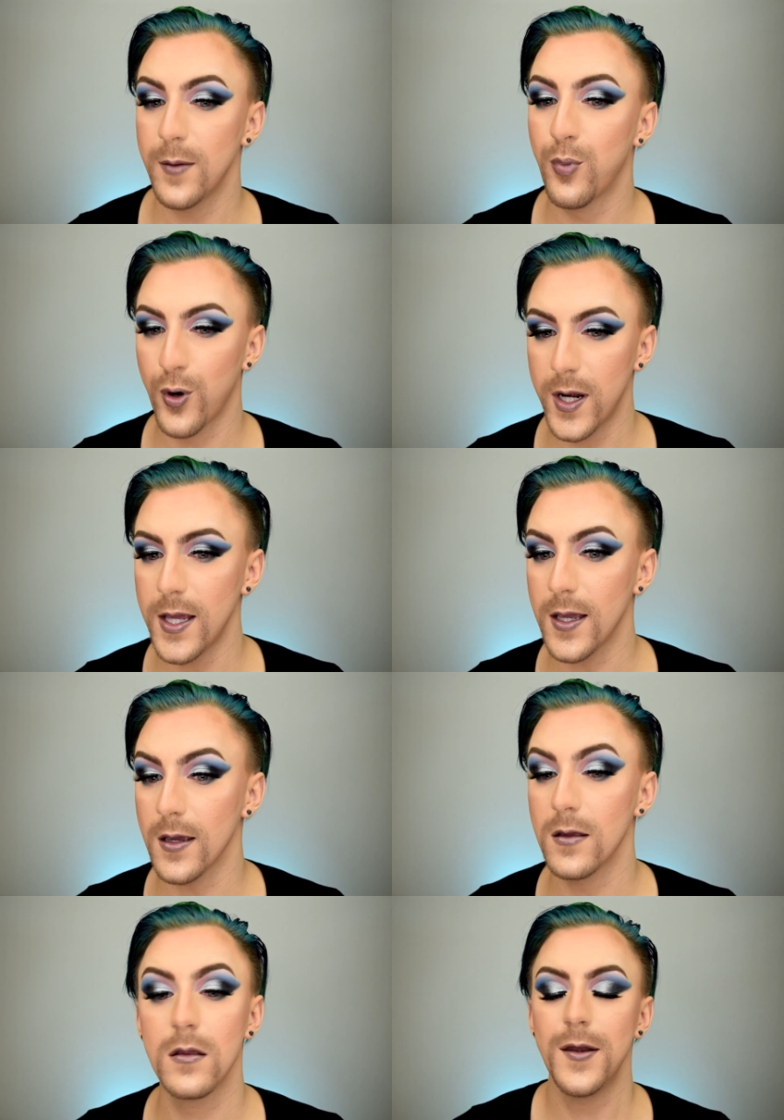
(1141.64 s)

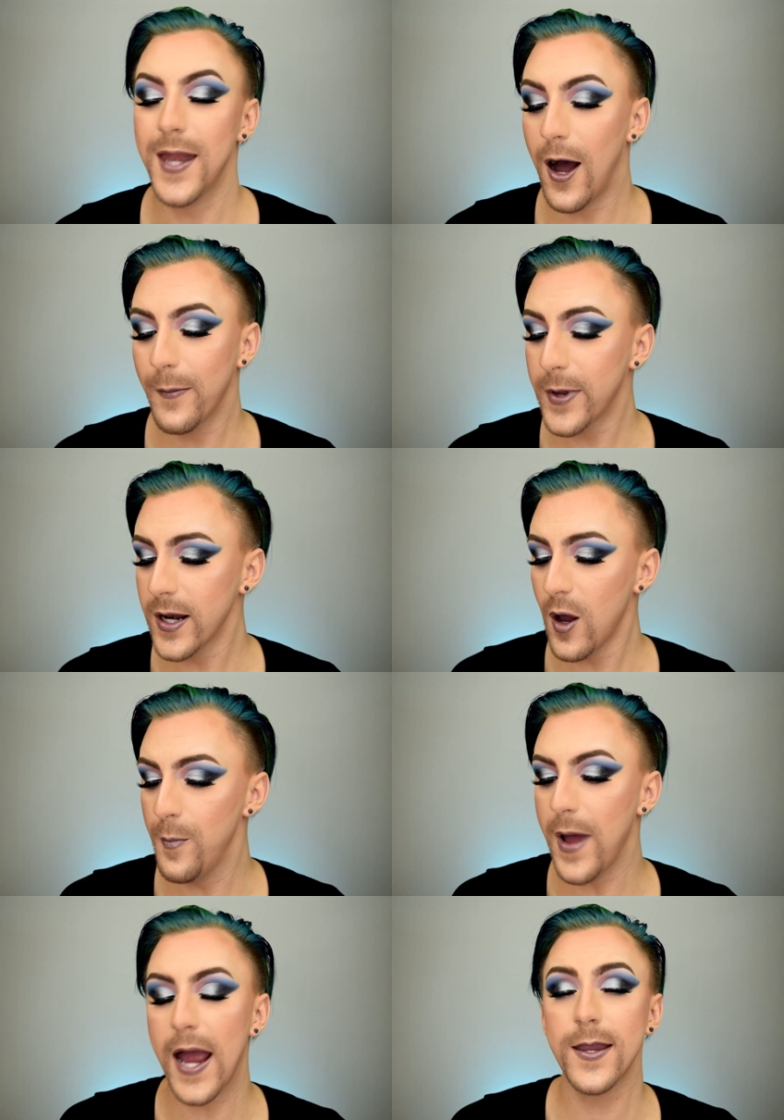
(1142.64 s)
pretty. Now I'm gonna go
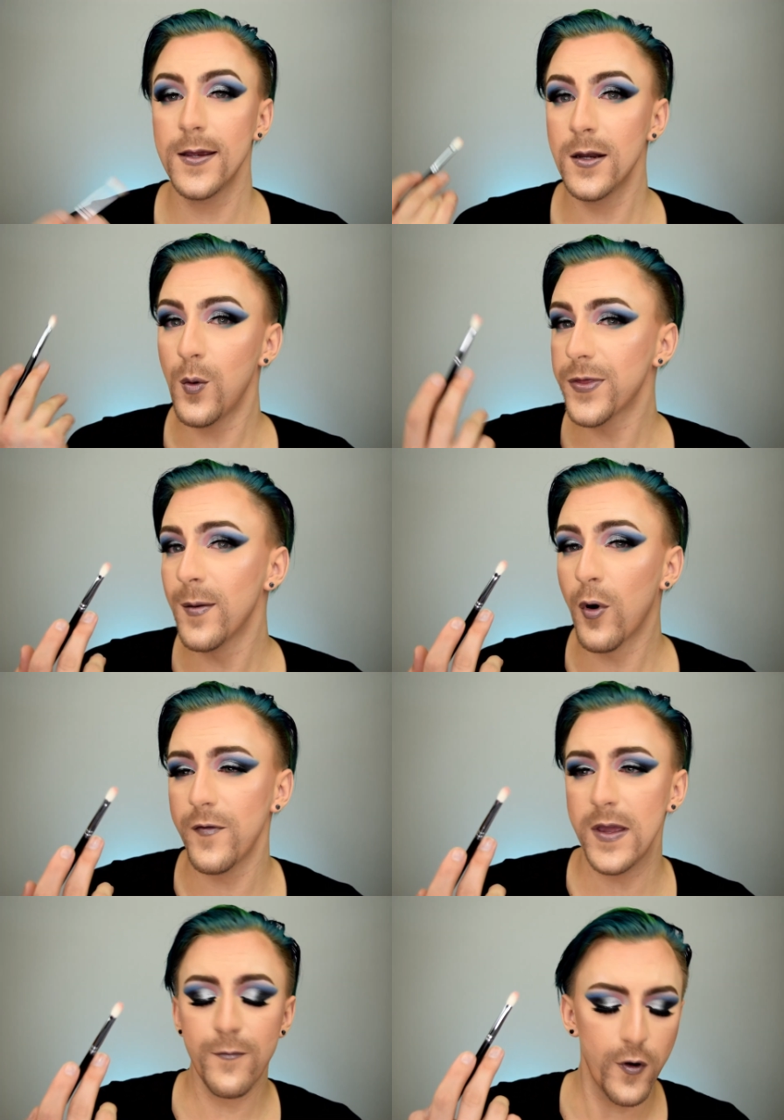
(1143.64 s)
back in with the
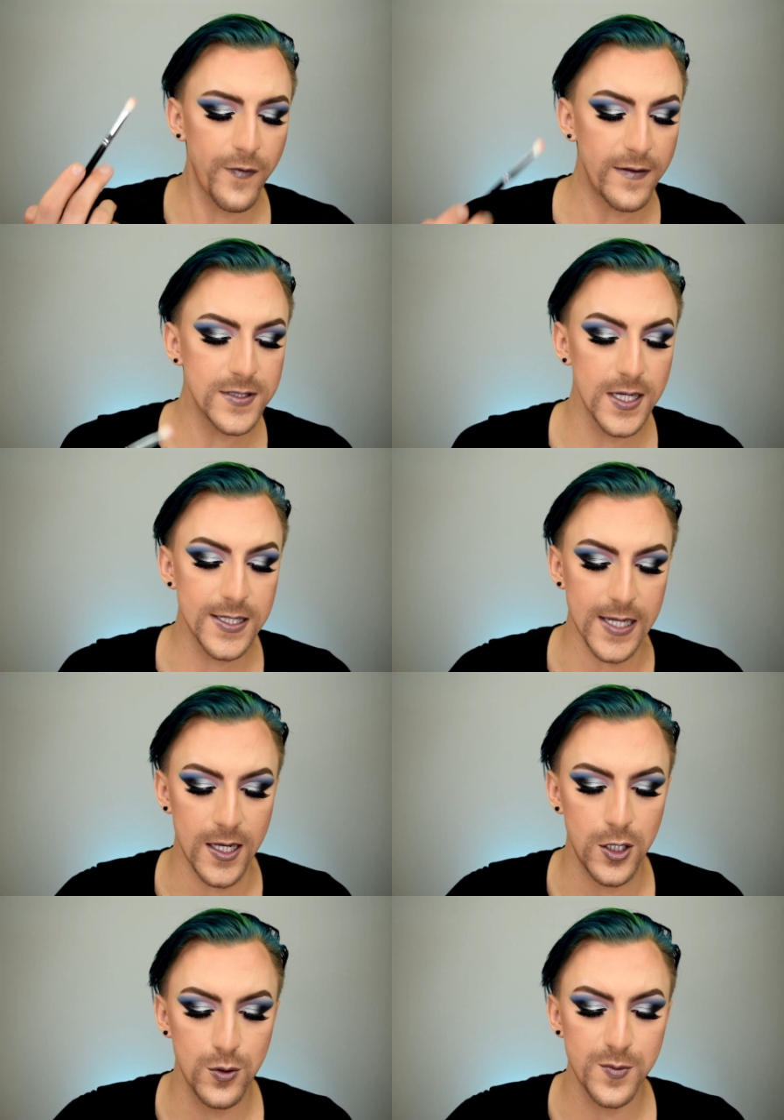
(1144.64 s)
Morphe M456
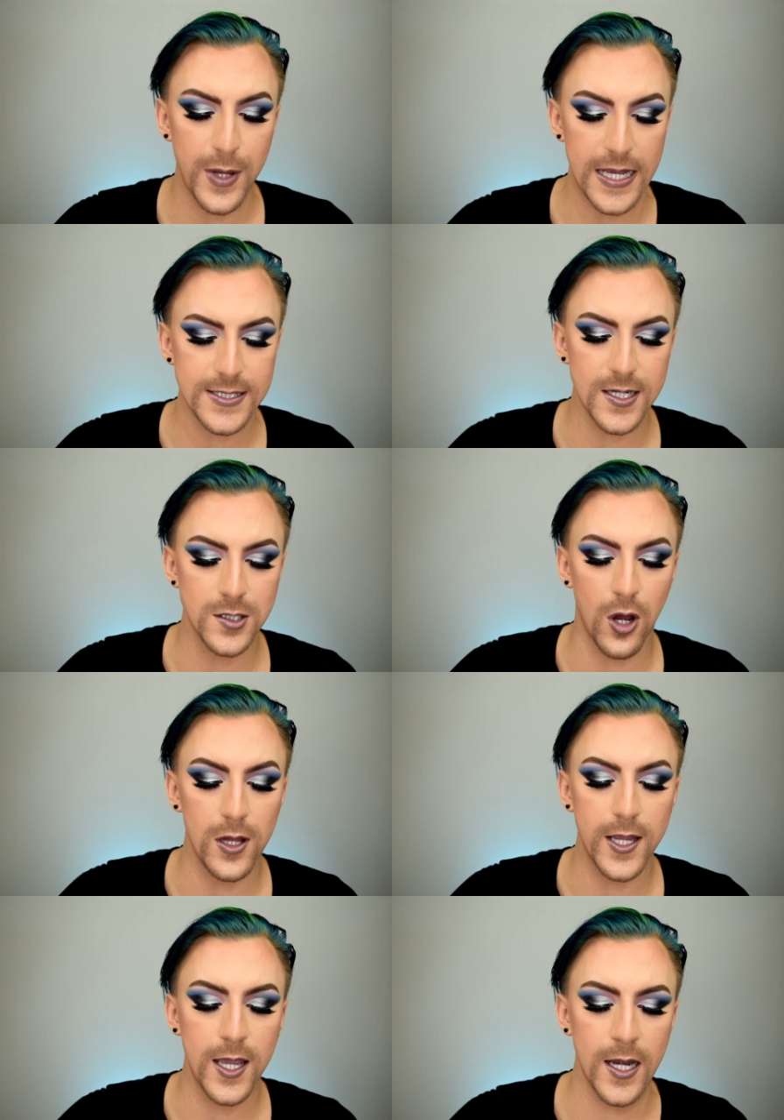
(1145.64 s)
and use Plastic
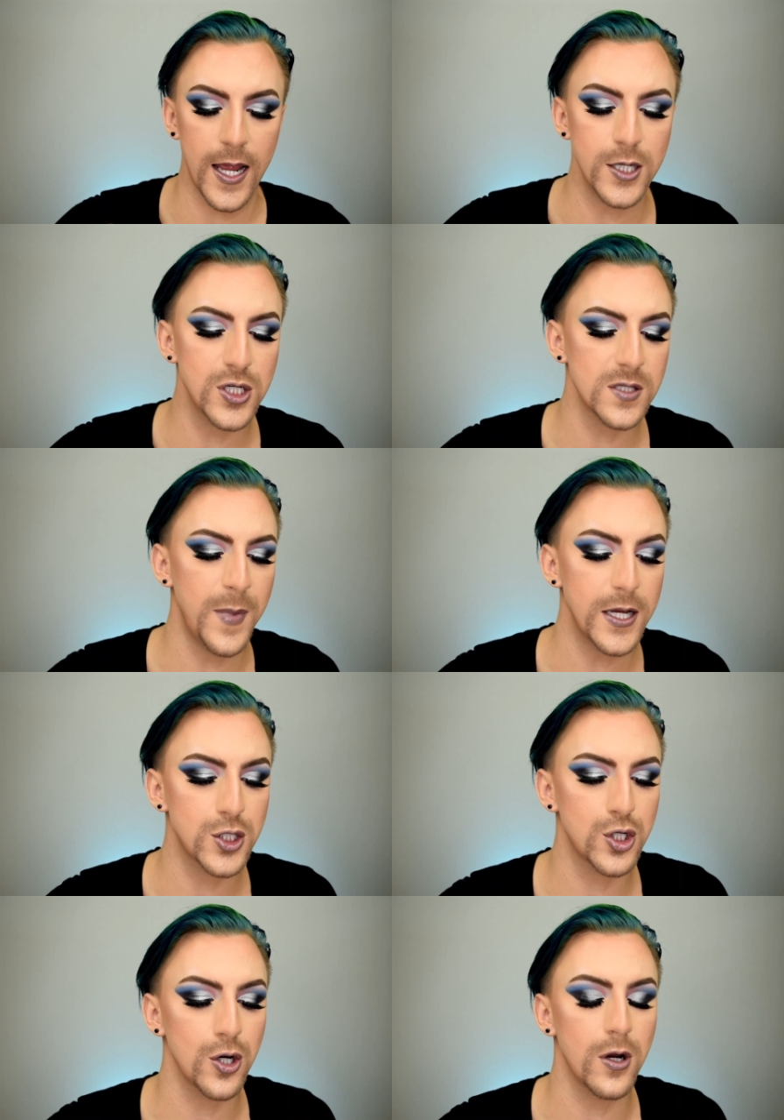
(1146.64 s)
Doll again and just make
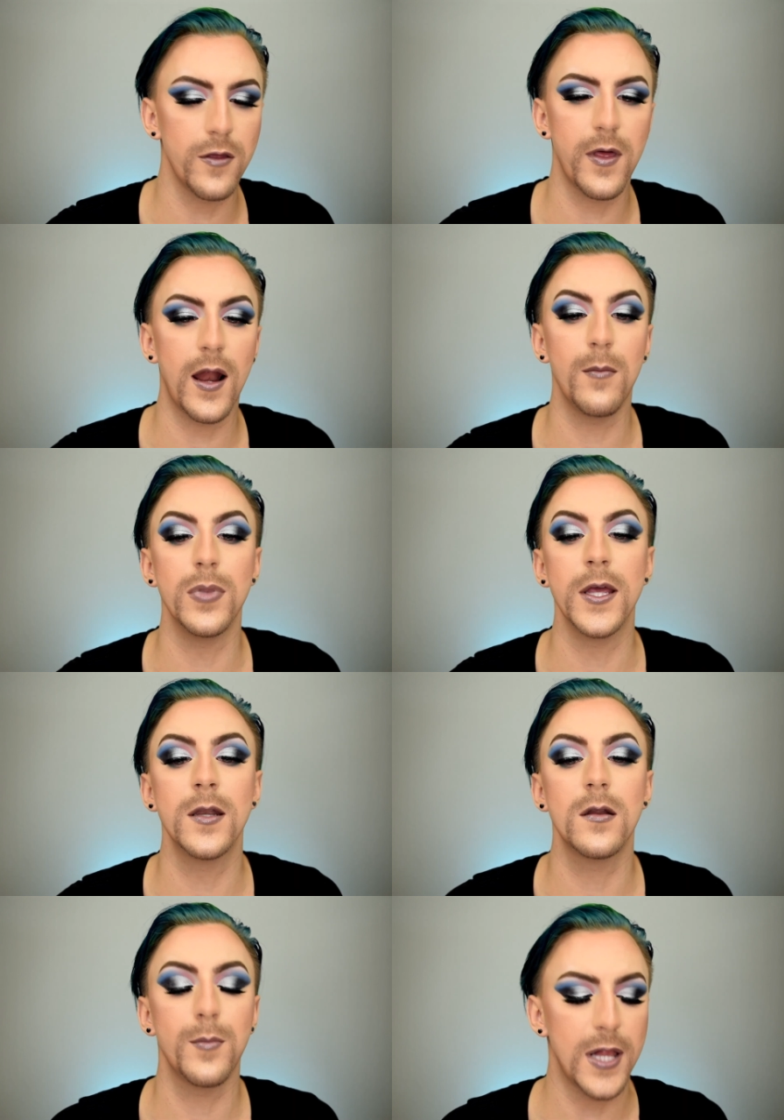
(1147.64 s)
sure that I
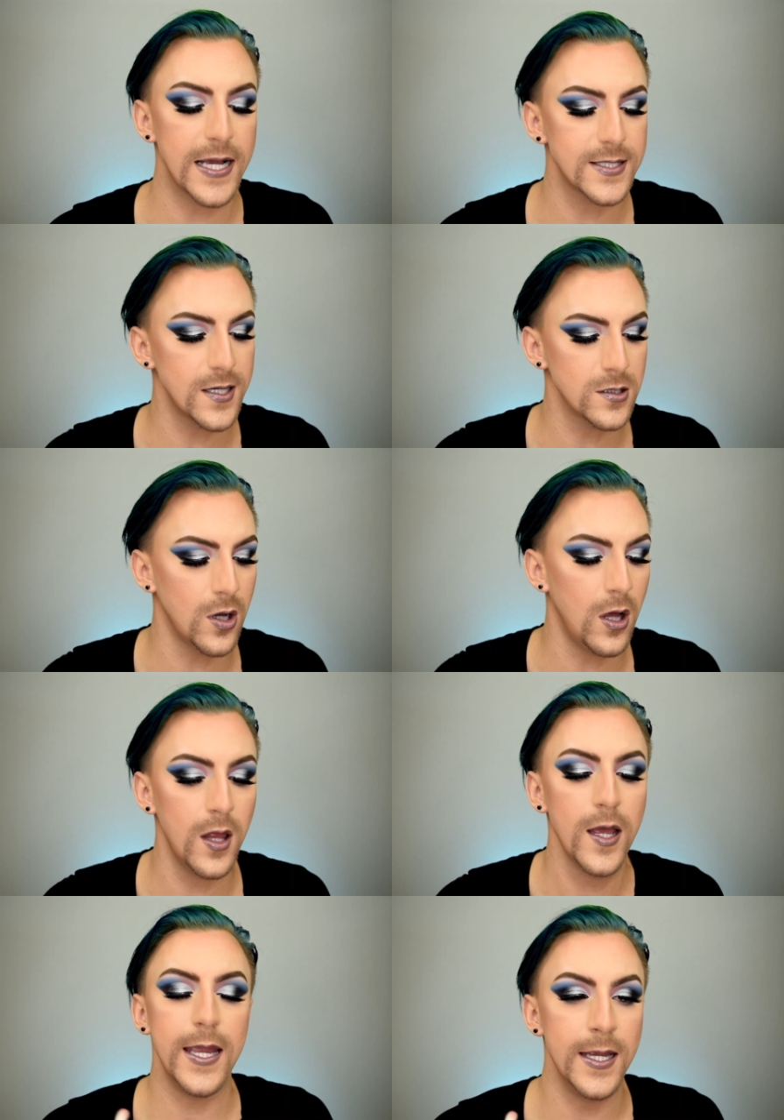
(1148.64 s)
blend Plastic
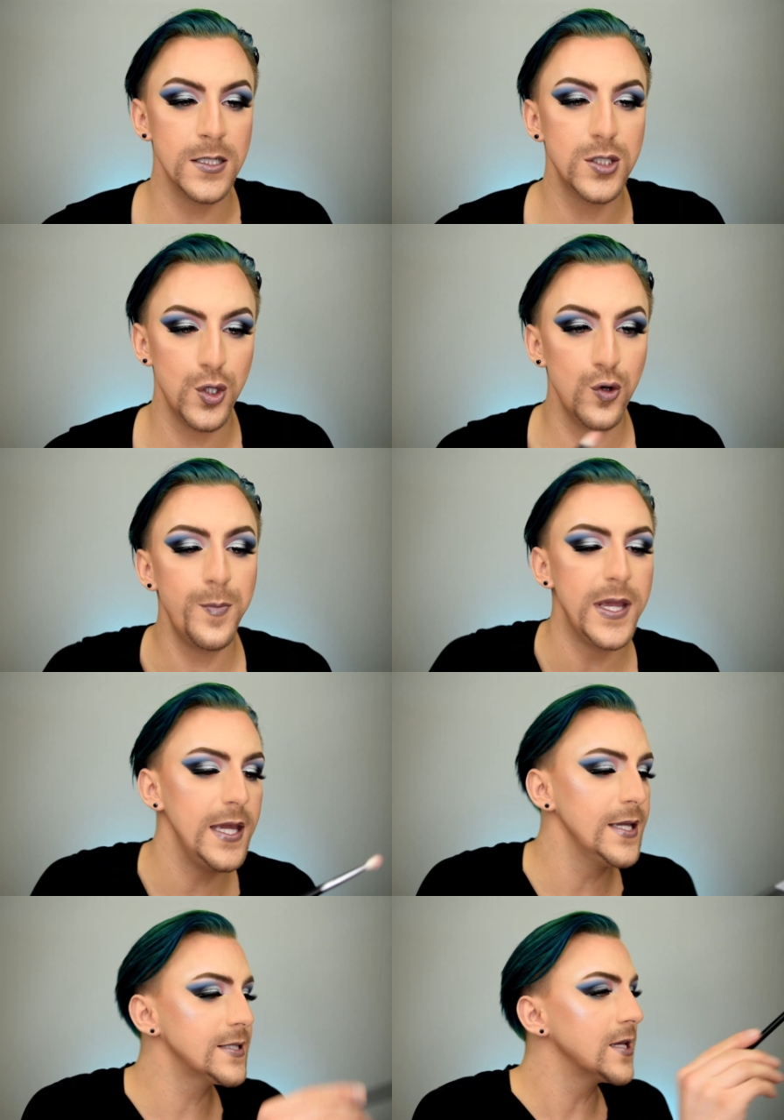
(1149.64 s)
Doll into
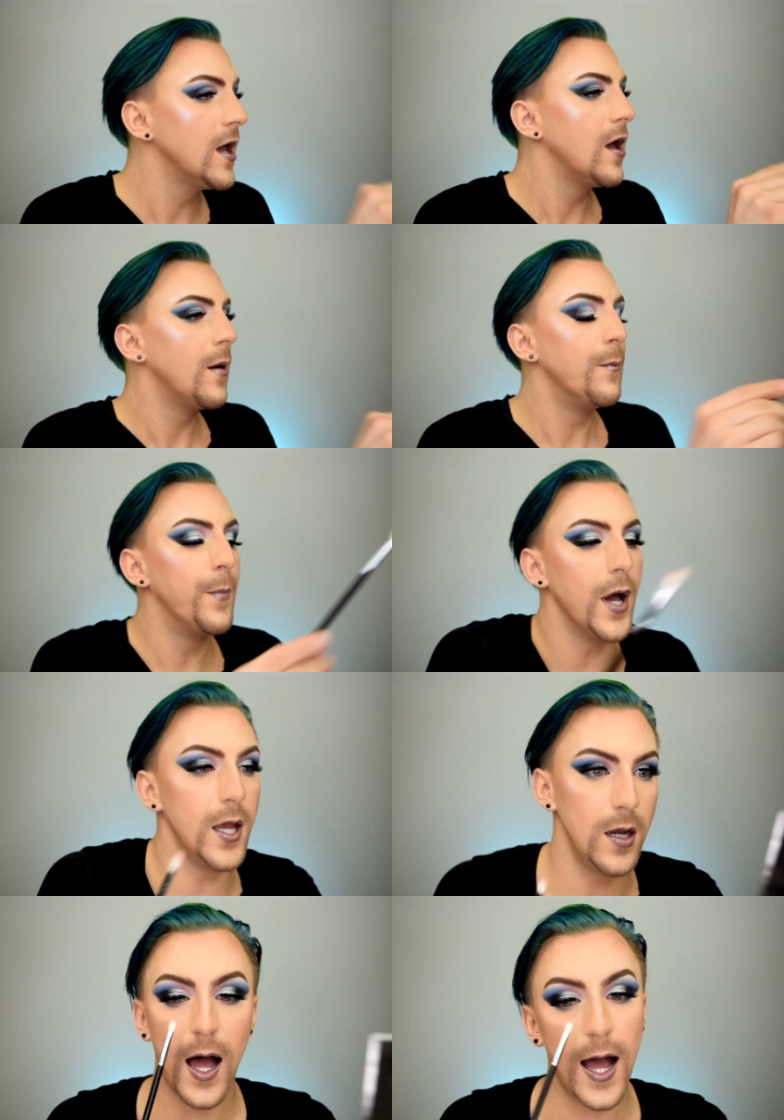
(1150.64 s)
Peace
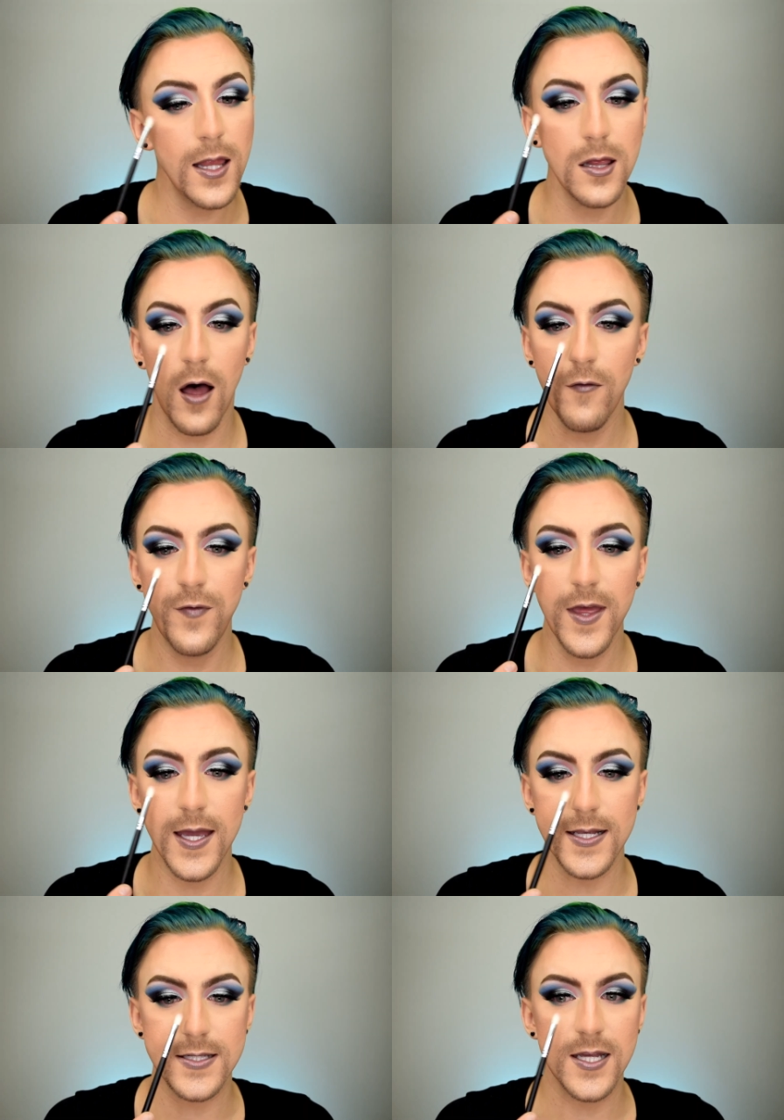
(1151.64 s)
but I love
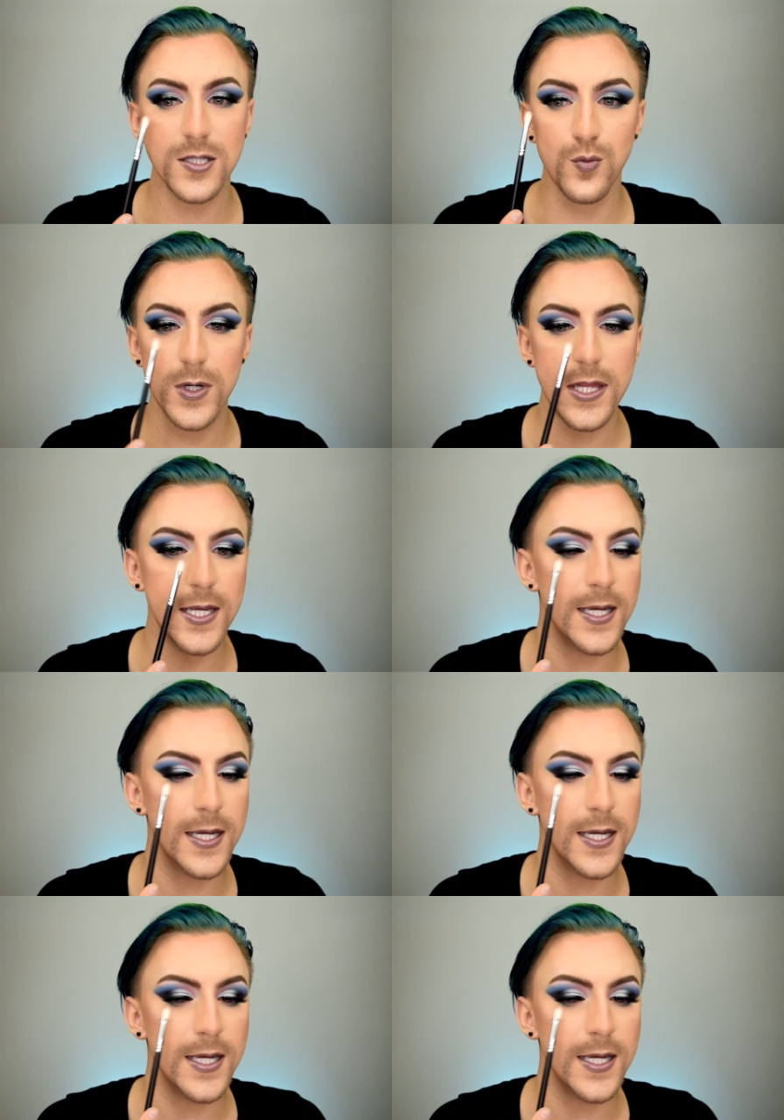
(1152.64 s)
this. That's really